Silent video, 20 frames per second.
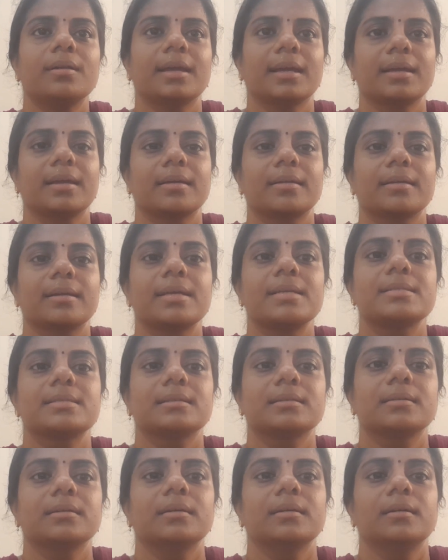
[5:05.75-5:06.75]

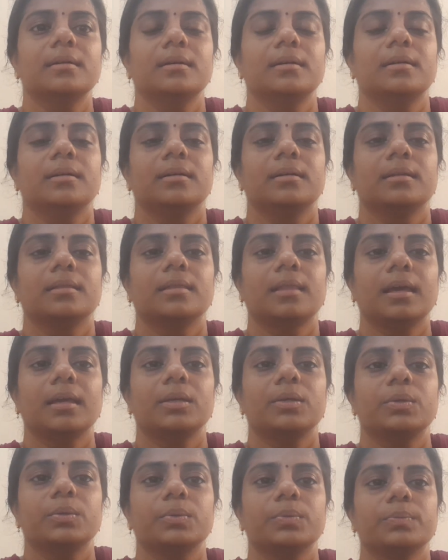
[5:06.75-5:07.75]
recognized.
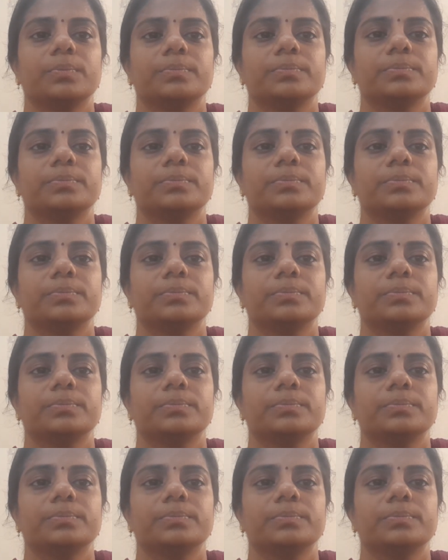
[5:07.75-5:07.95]
Thank you.